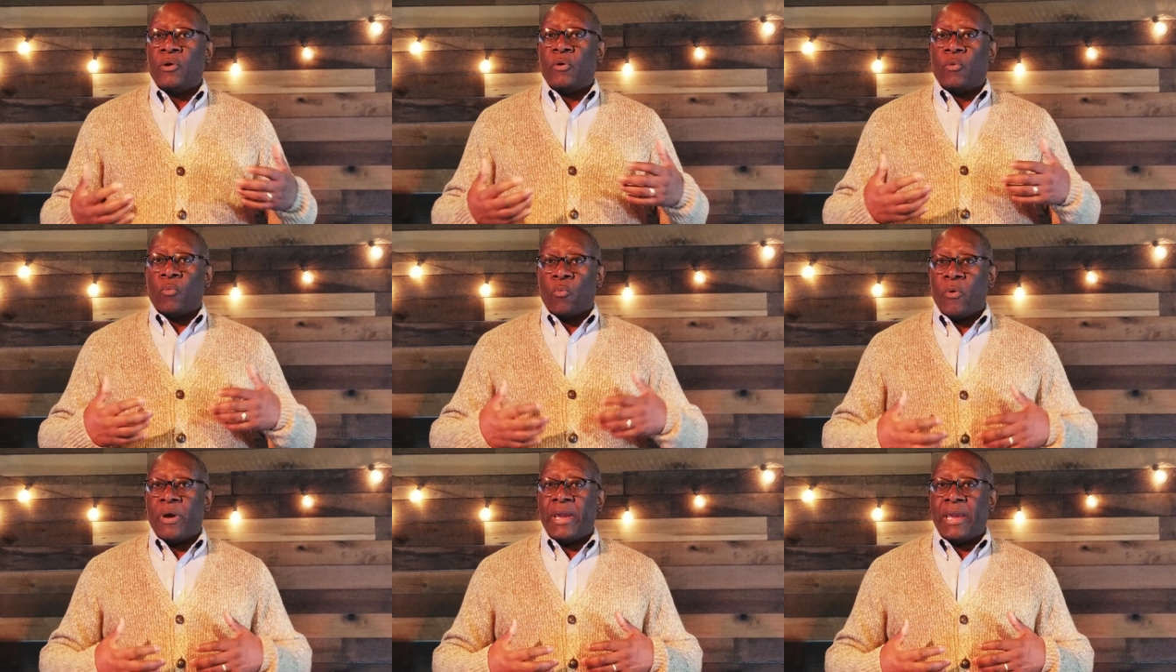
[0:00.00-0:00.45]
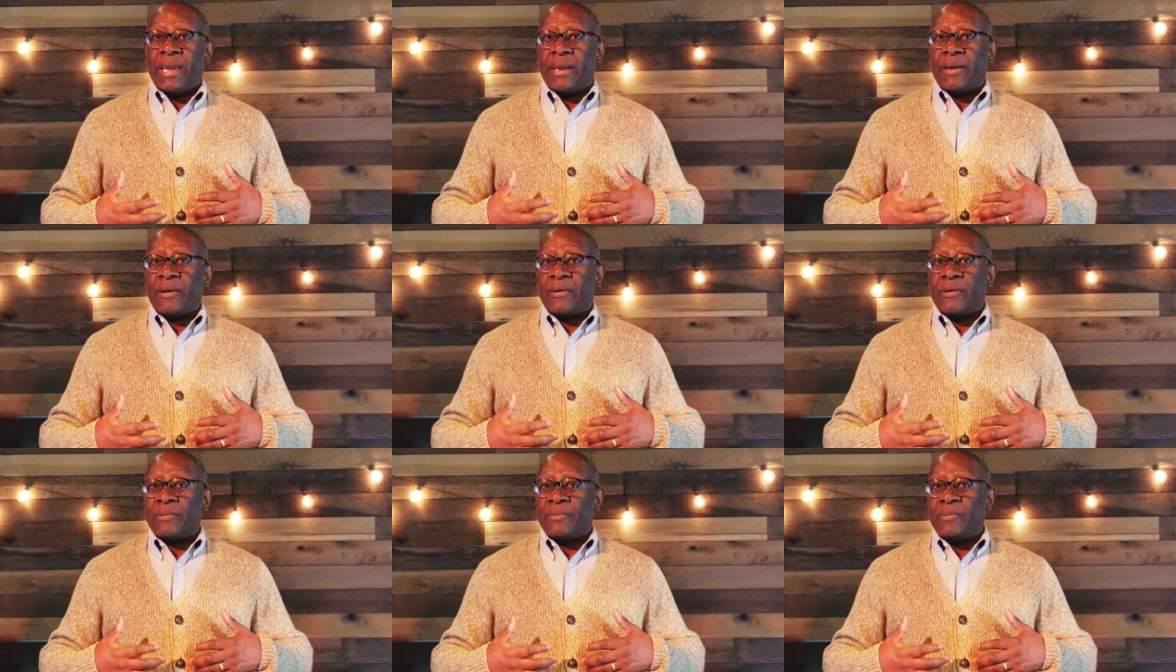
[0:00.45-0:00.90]

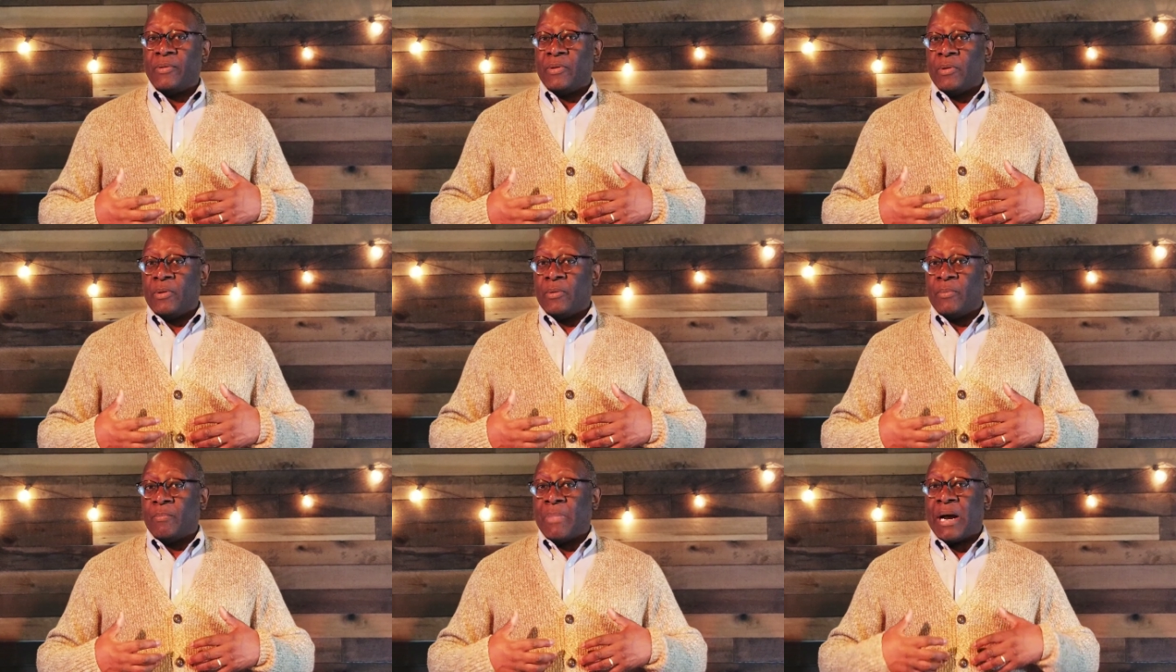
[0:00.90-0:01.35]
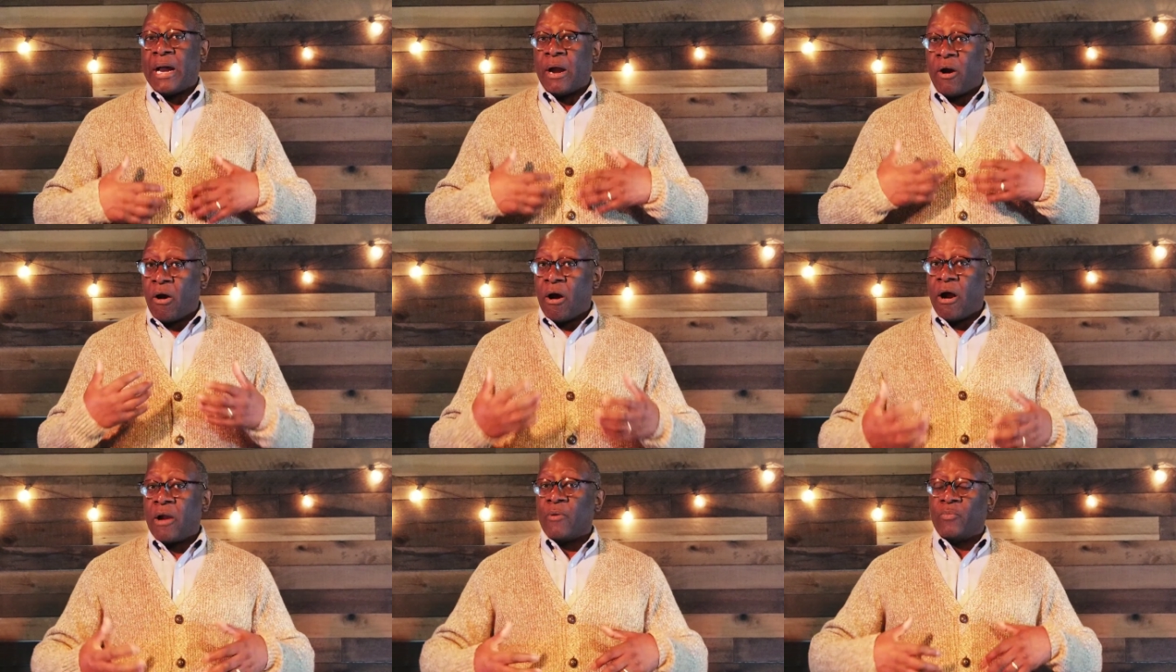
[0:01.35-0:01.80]
where my
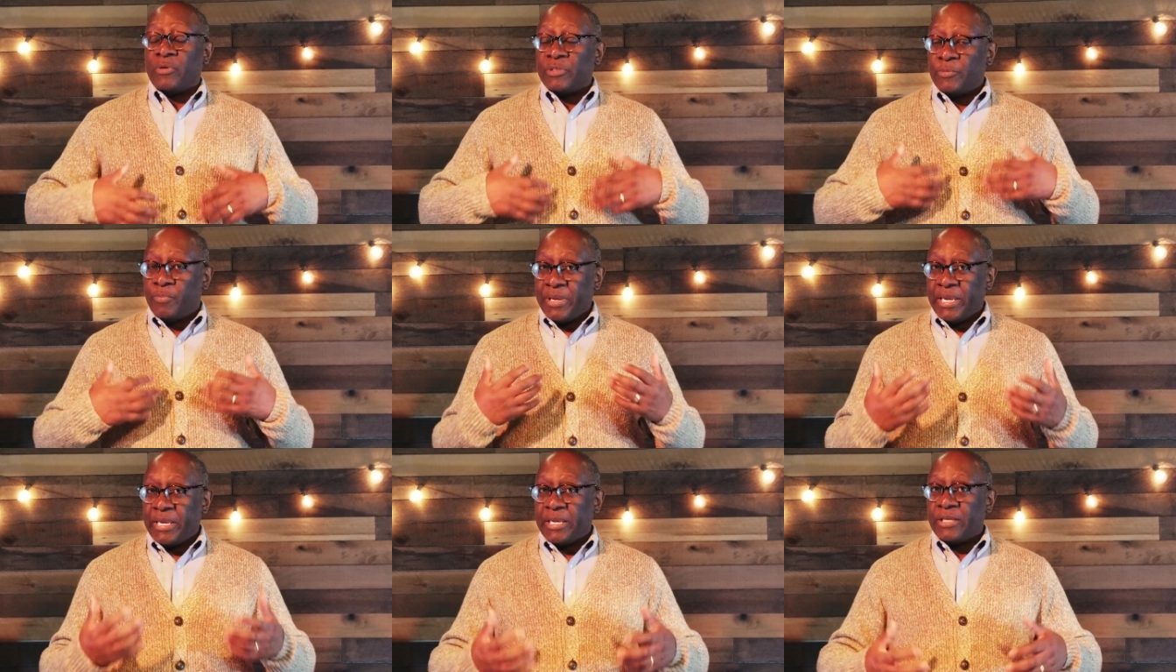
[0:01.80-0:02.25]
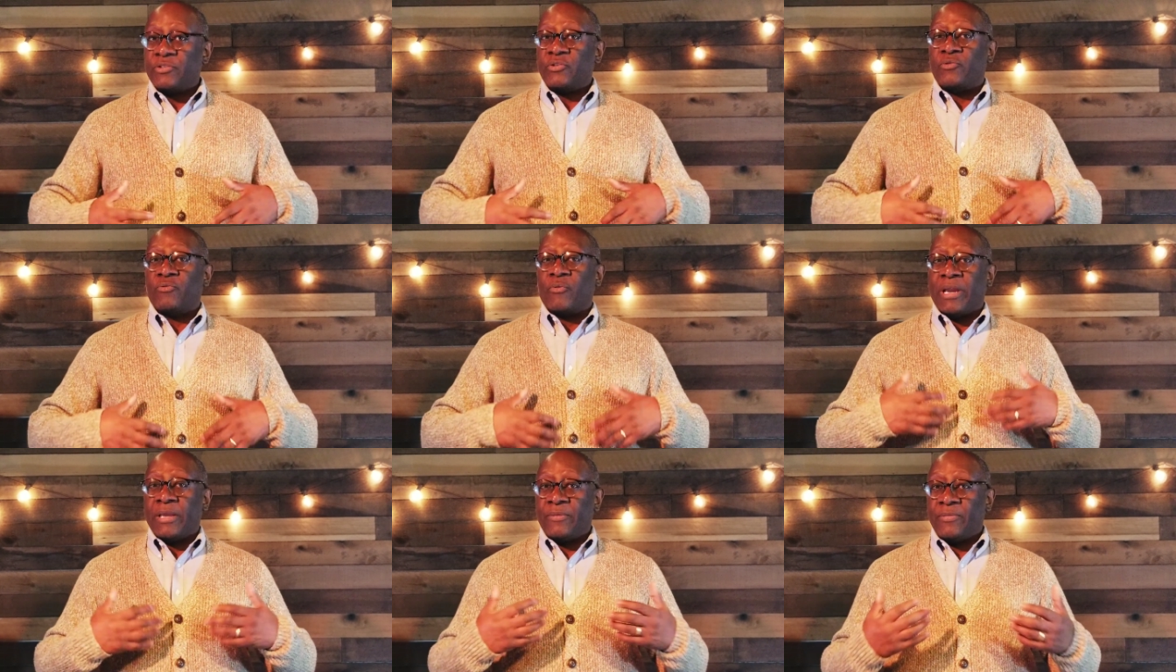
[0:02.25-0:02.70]
heart was being
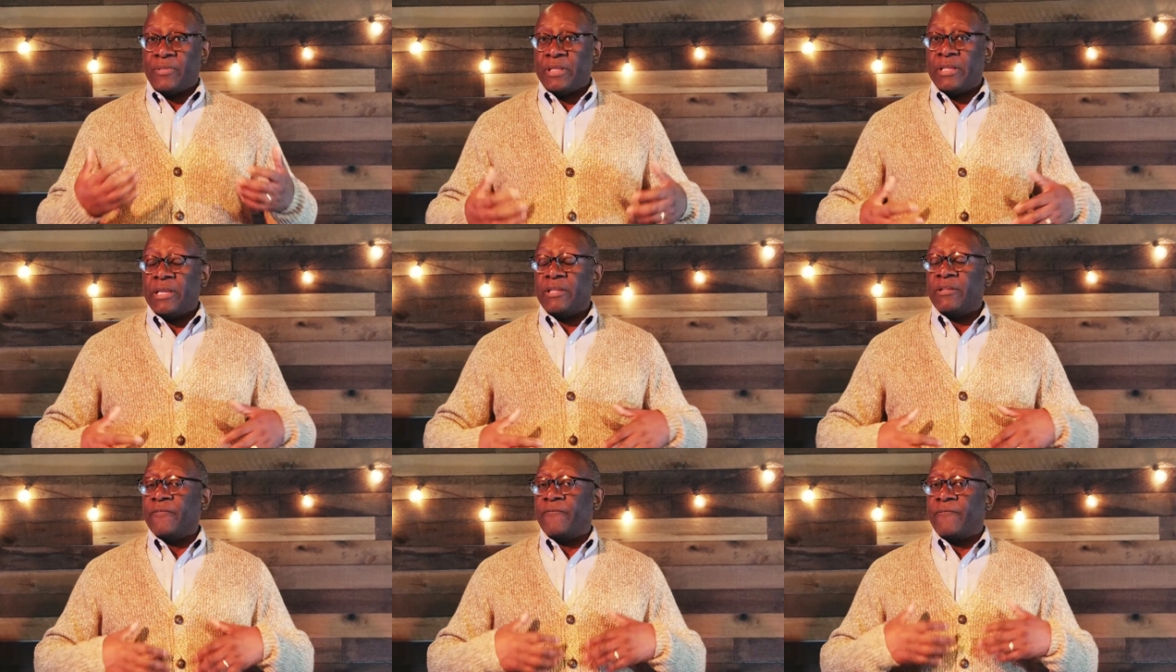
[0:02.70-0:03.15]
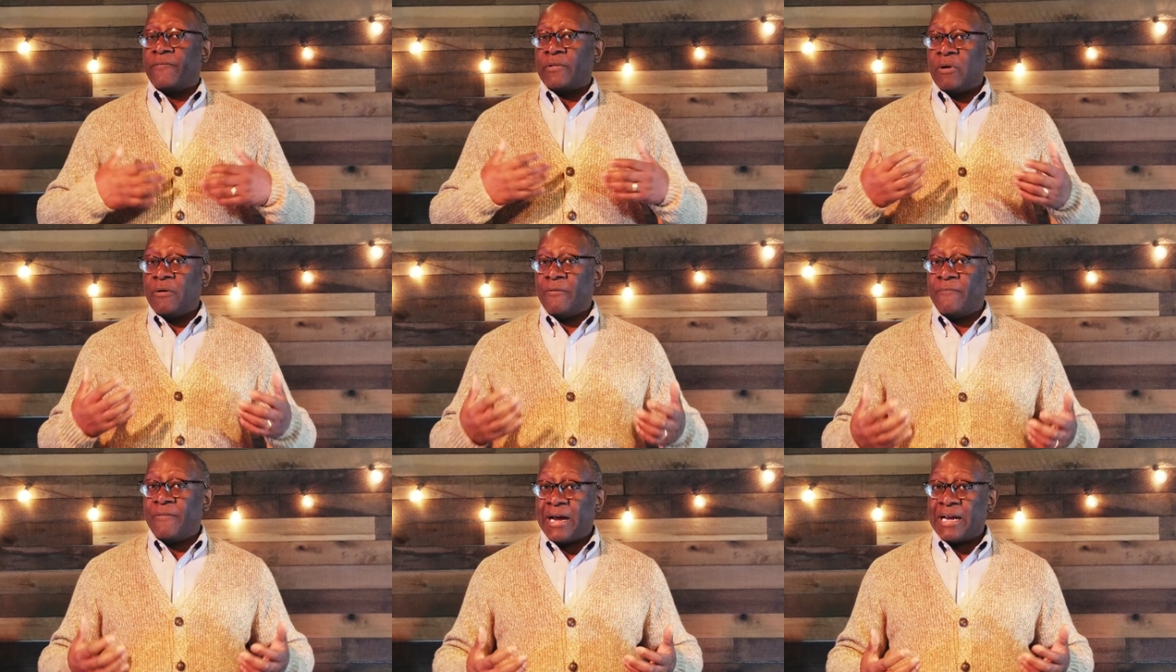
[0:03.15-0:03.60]
strengthened and the
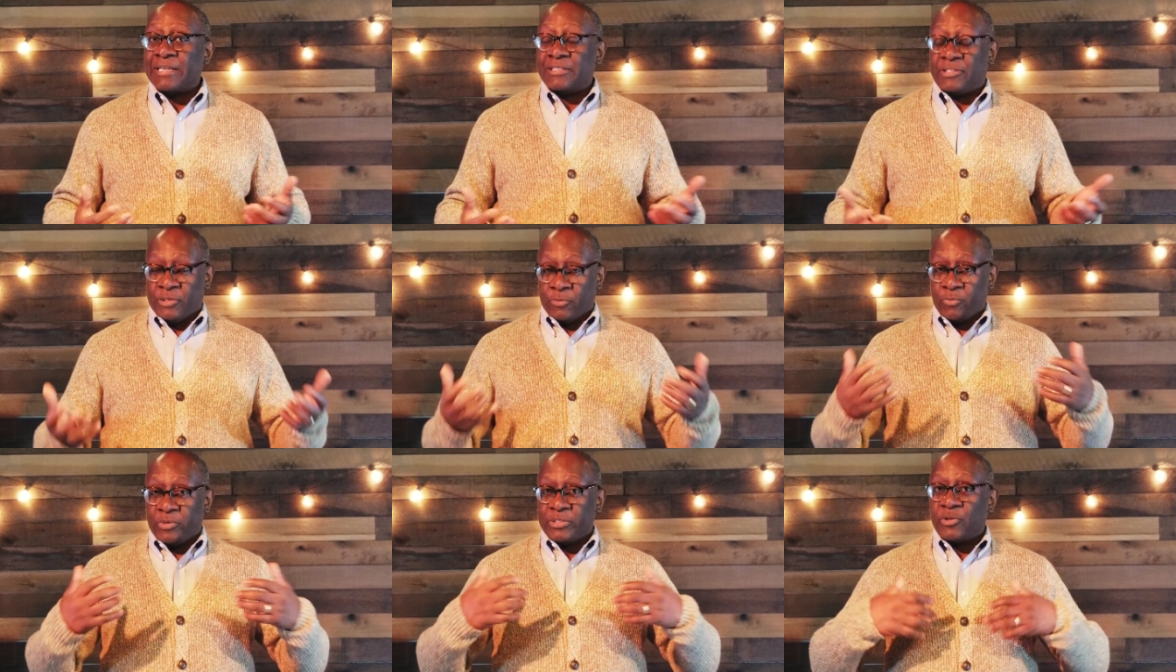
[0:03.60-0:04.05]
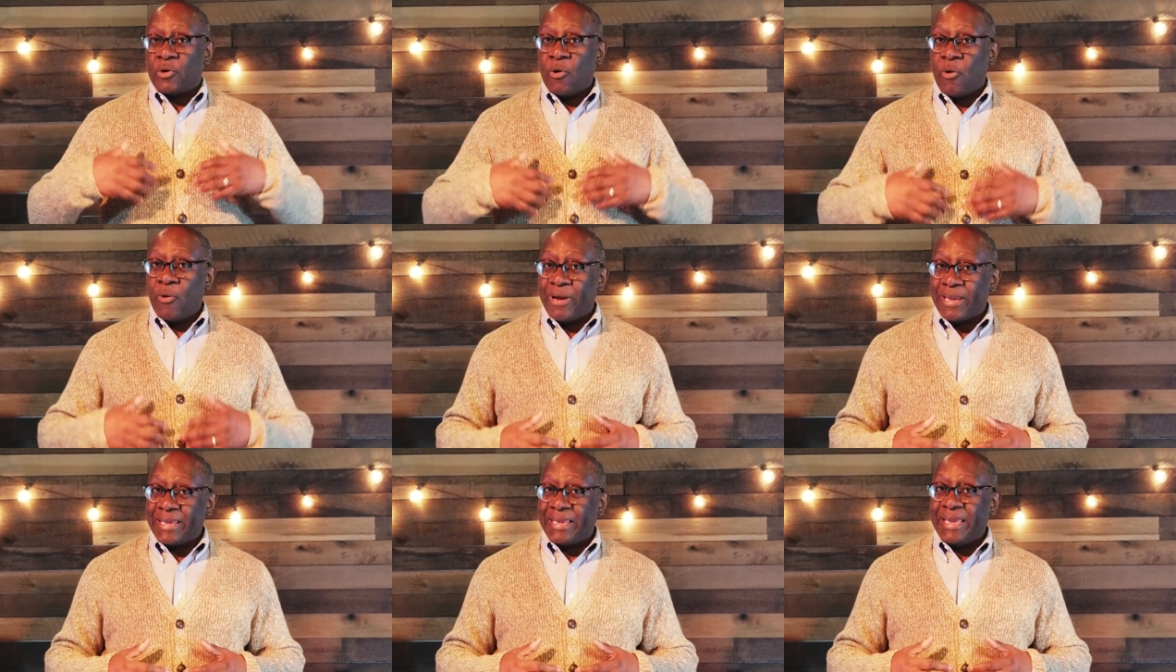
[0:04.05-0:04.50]
flow of oxygen was
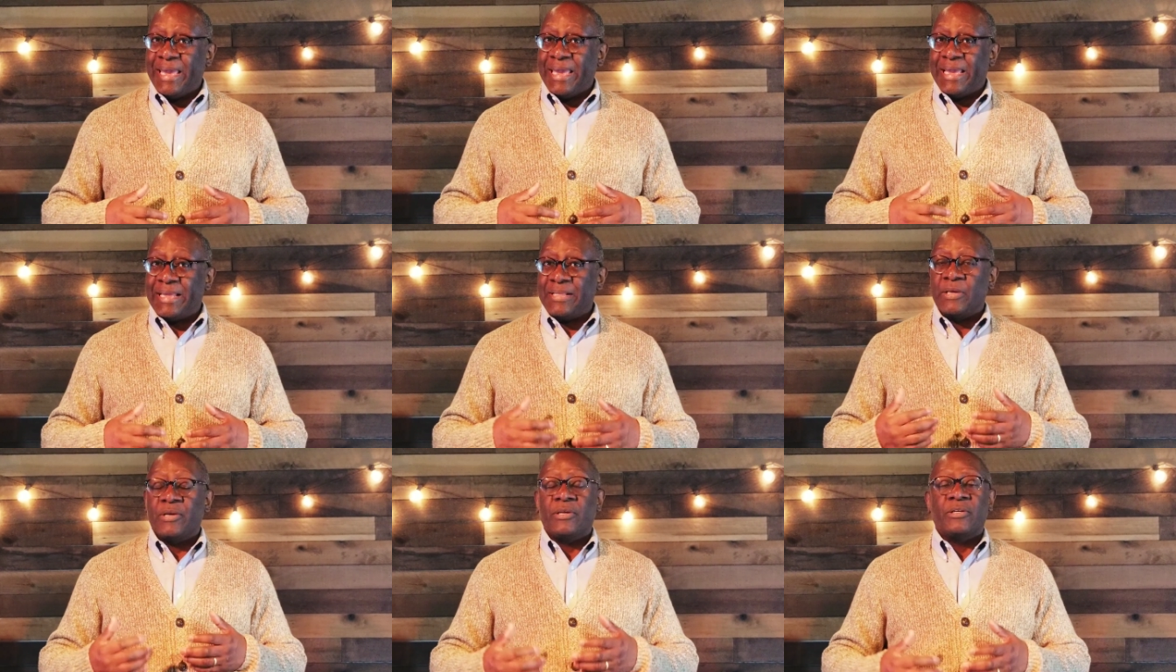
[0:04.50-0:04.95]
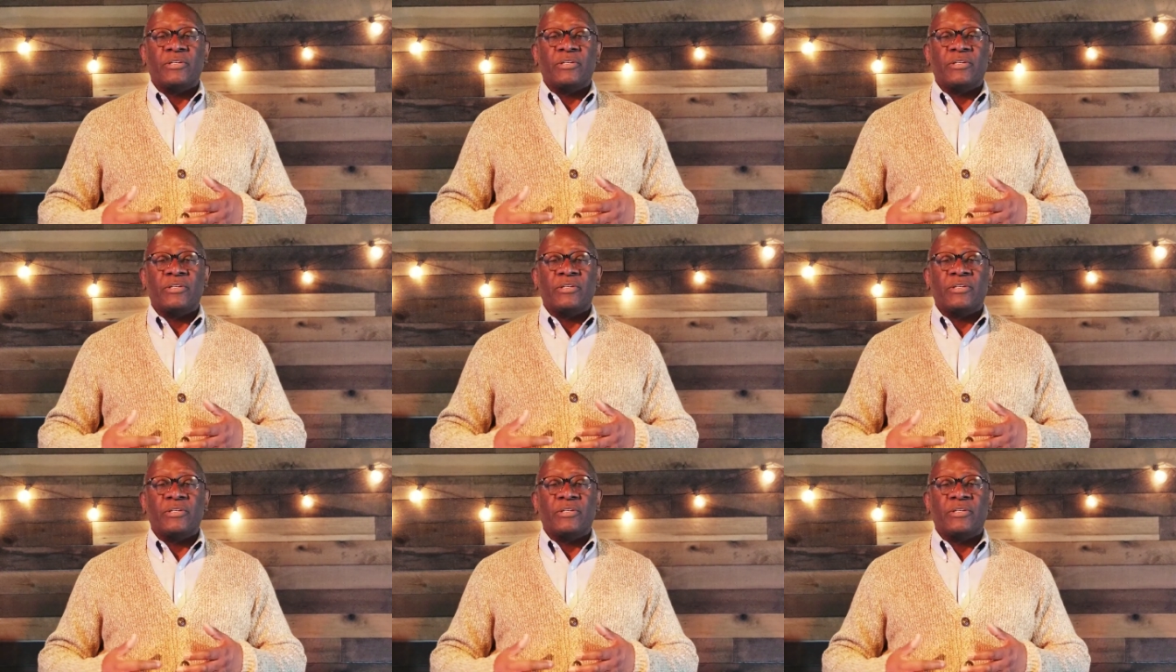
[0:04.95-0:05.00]
going in.